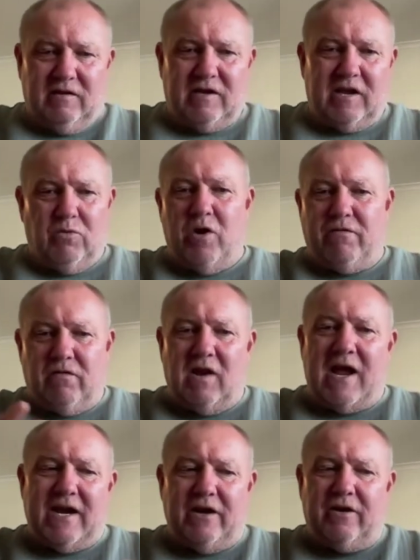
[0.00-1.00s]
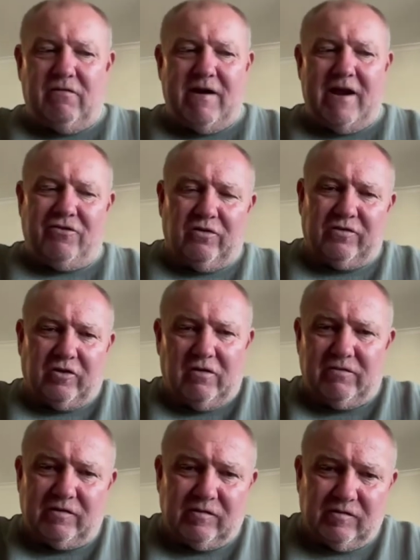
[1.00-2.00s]
keyword related around your
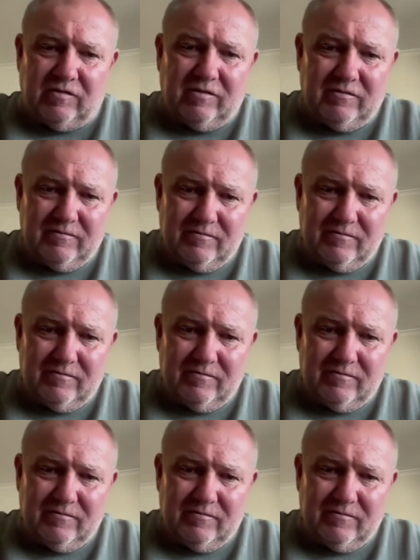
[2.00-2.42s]
services.